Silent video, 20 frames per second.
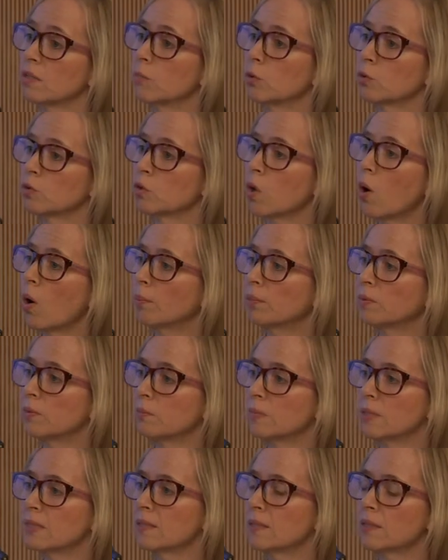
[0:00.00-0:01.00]
the most
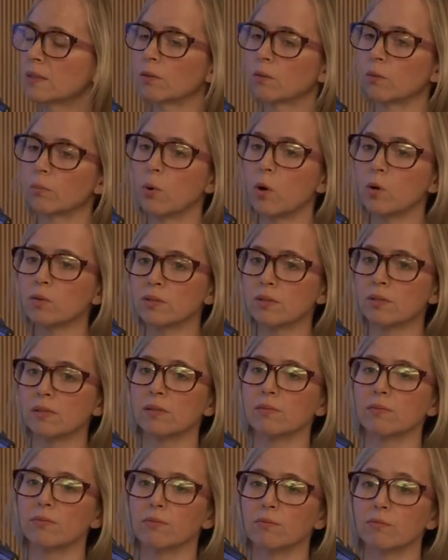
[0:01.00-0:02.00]
optimistic or
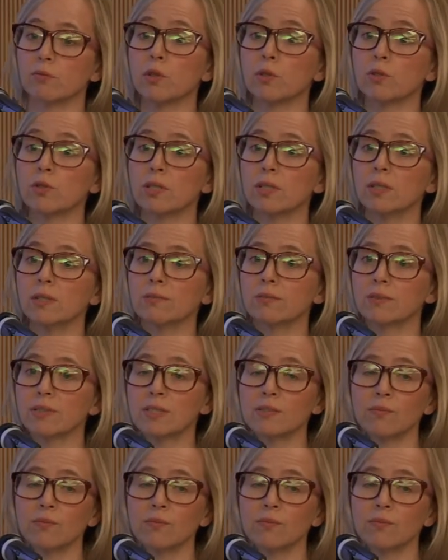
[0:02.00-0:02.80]
positive version of